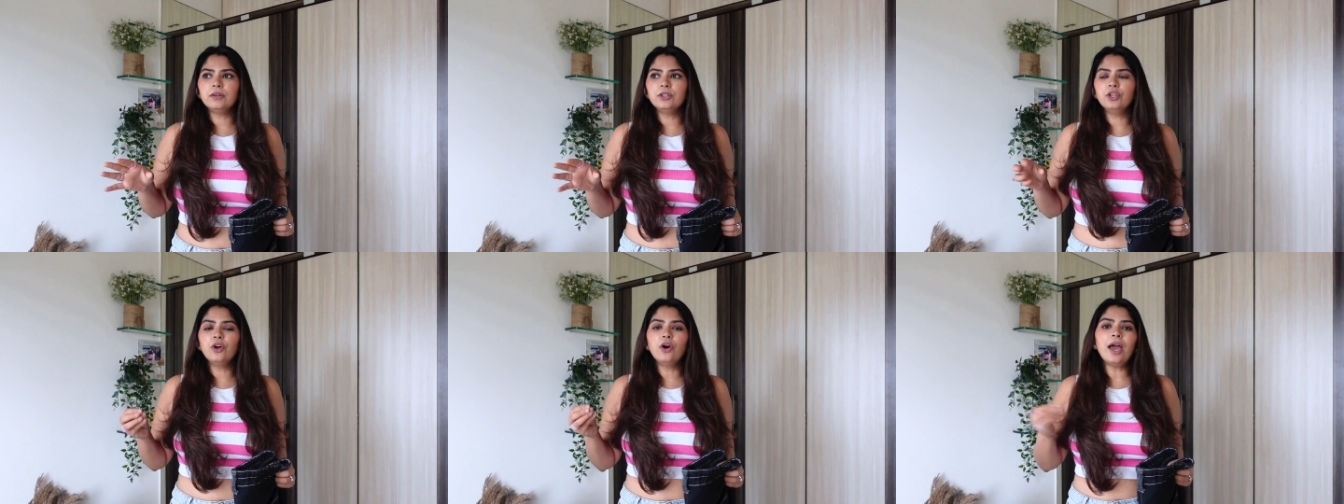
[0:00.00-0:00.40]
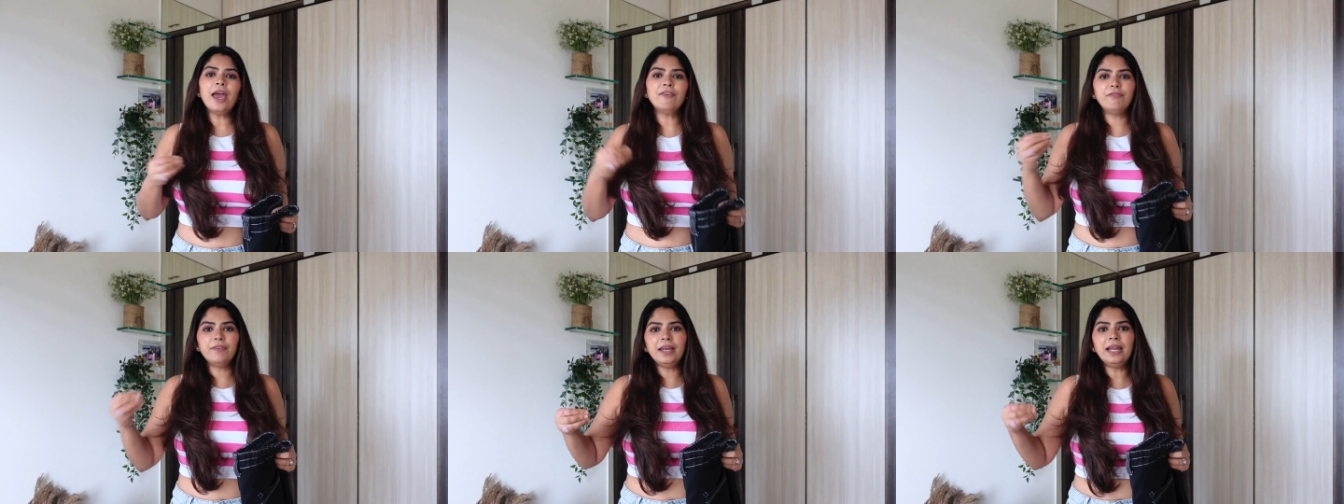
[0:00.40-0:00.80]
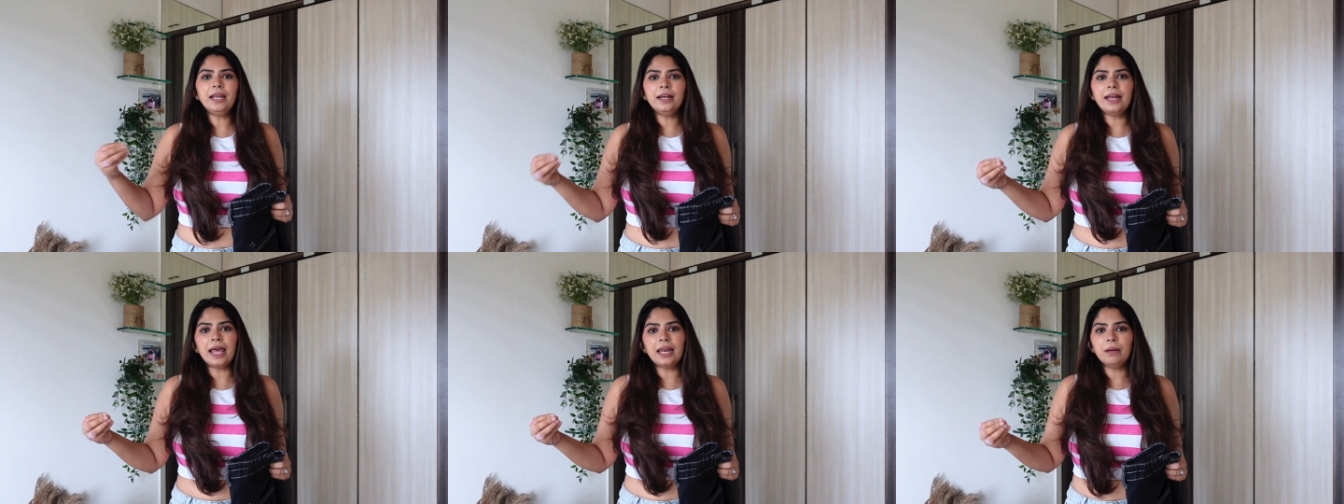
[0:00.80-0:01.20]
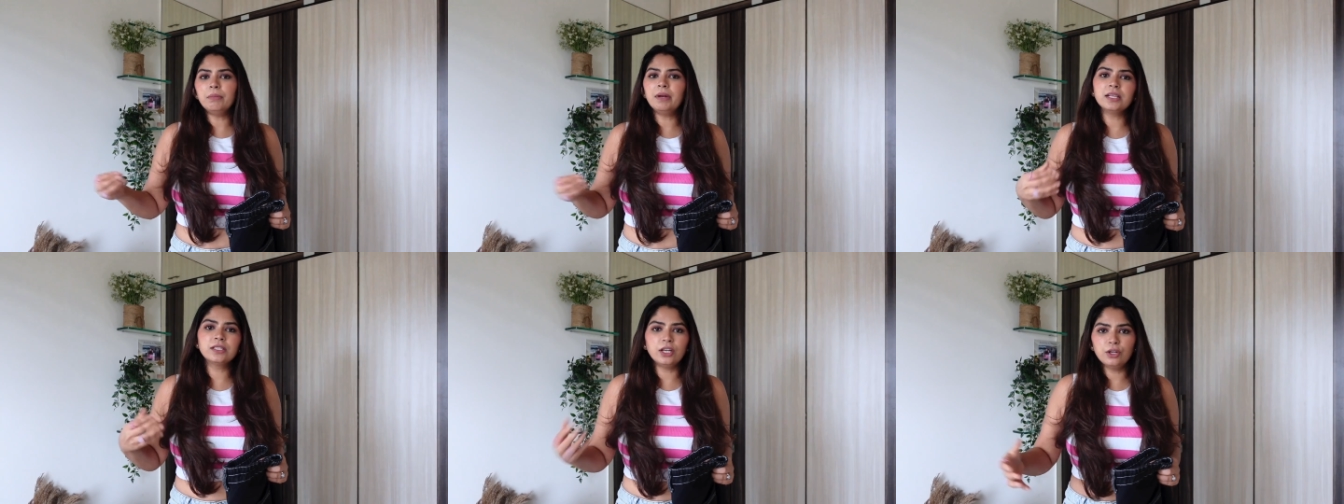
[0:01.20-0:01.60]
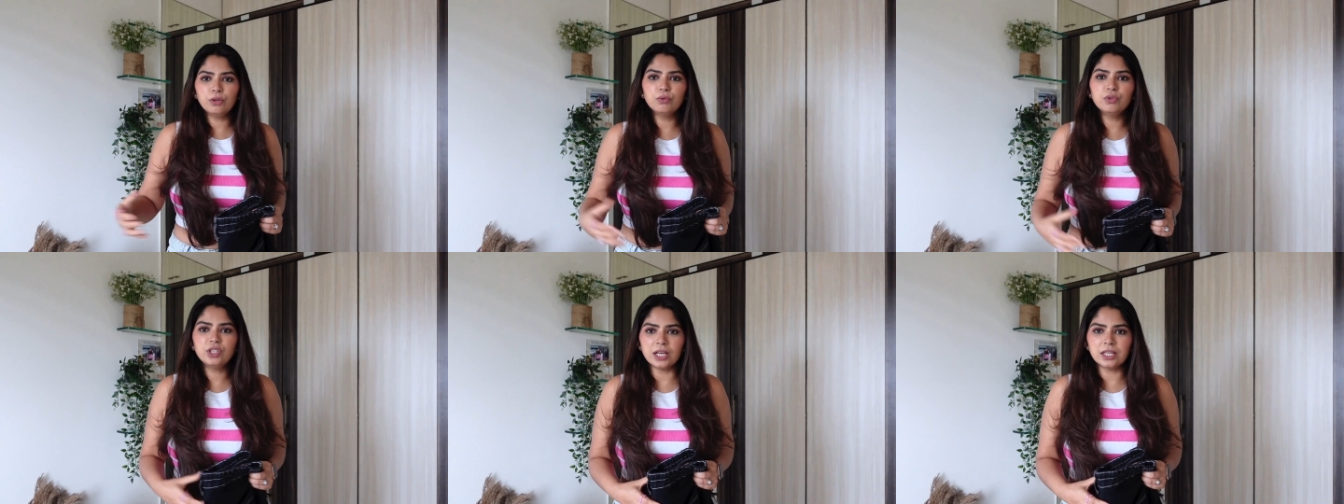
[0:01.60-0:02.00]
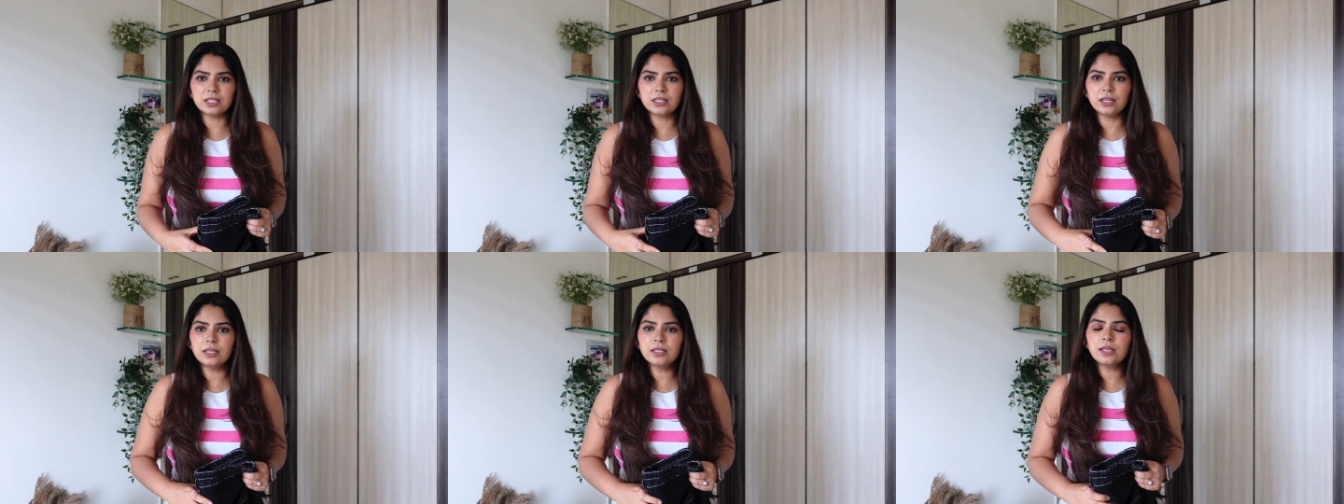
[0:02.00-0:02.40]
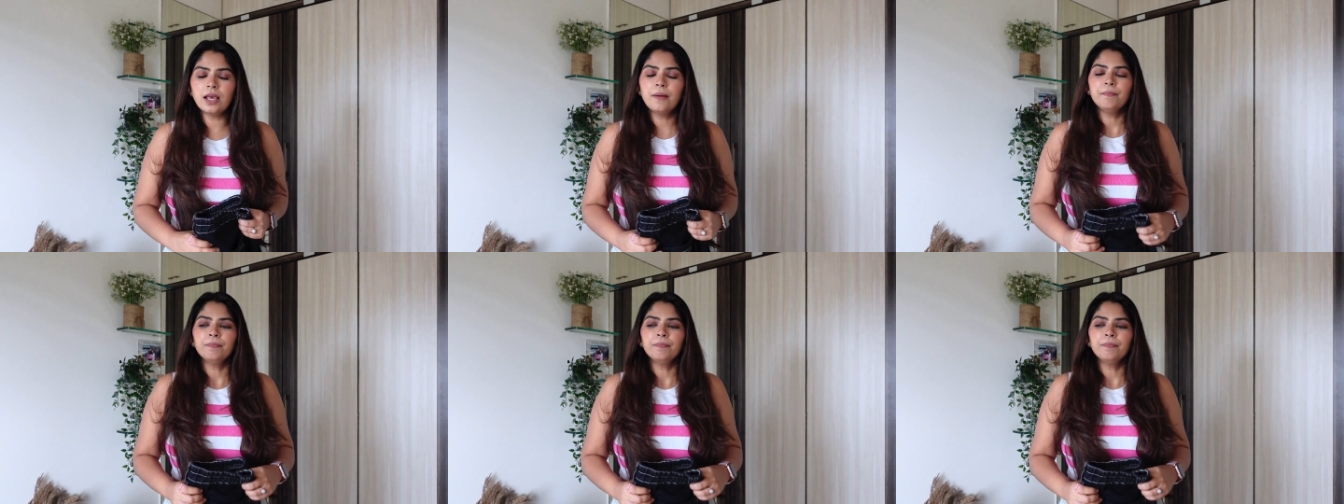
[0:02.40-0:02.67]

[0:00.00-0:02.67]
you know, every denim doesn't do justice.